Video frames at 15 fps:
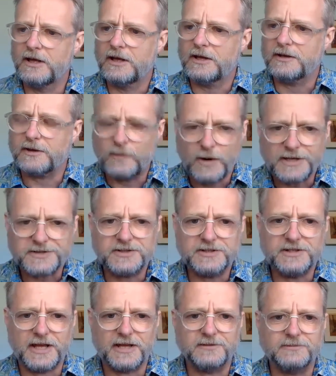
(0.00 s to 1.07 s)
The question
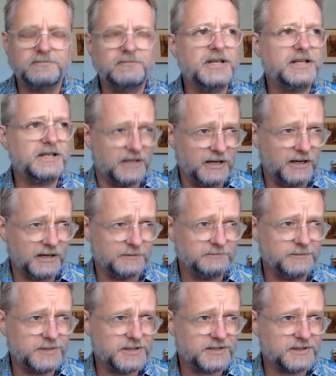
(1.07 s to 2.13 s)
then
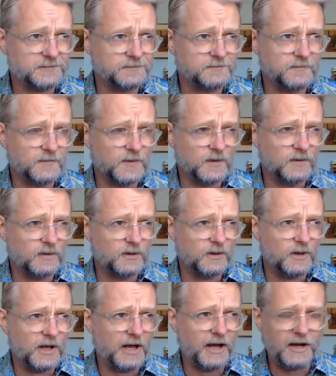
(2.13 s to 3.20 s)
becomes,
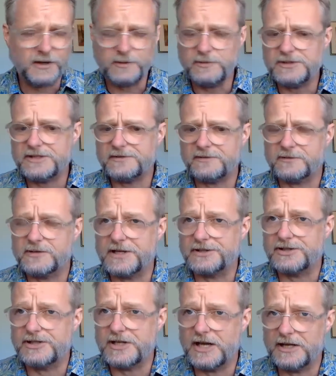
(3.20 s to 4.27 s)
how do we
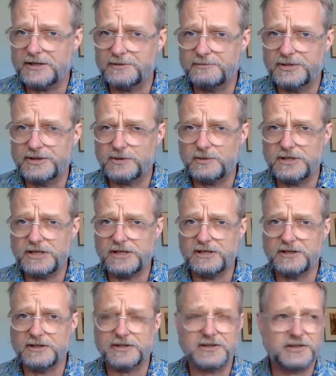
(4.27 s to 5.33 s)
differentiate
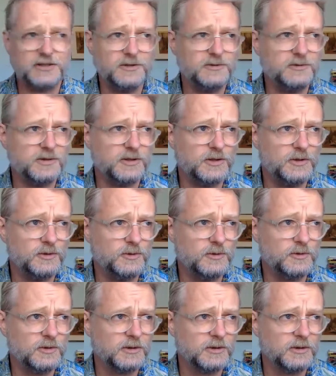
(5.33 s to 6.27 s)
between the student who